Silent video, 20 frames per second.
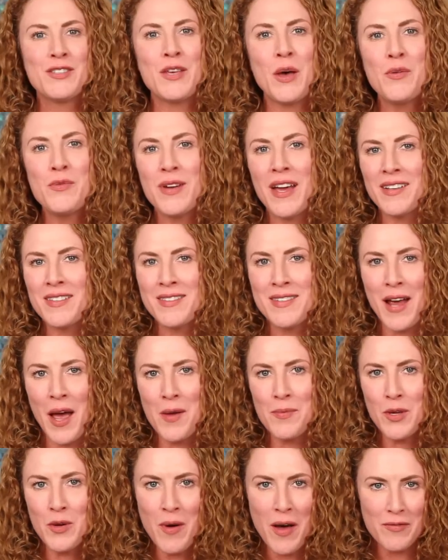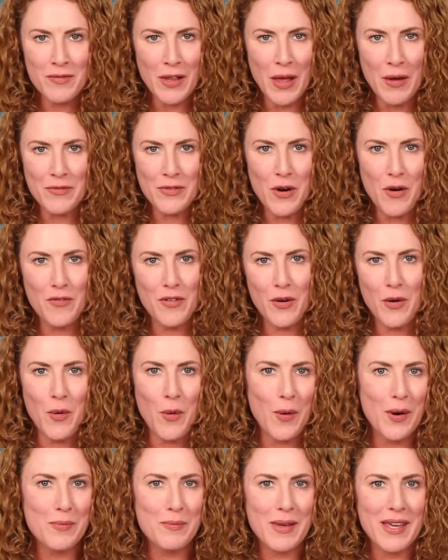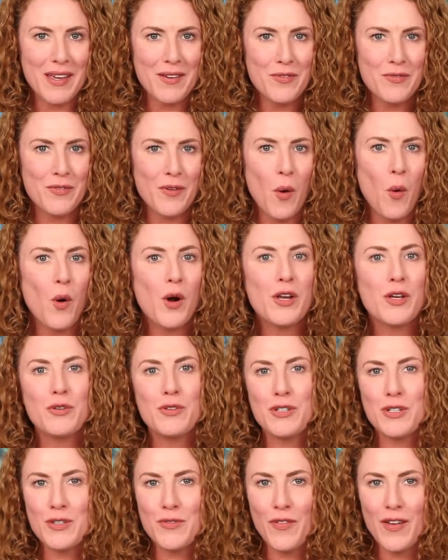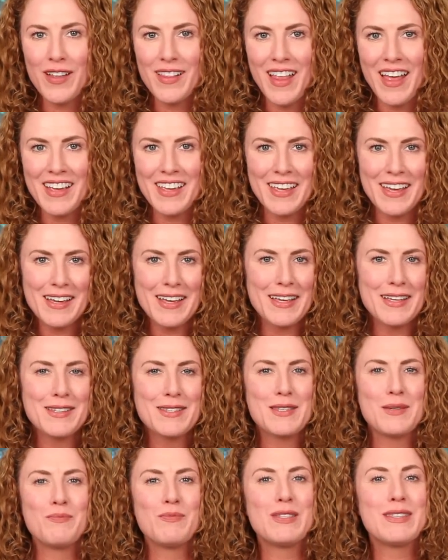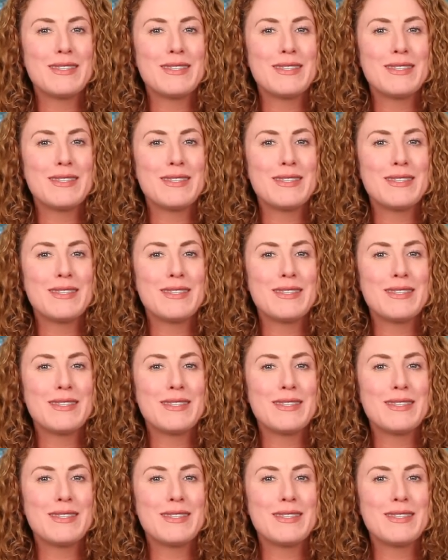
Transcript: So next time you have leftover corned beef, or you just feel like kicking some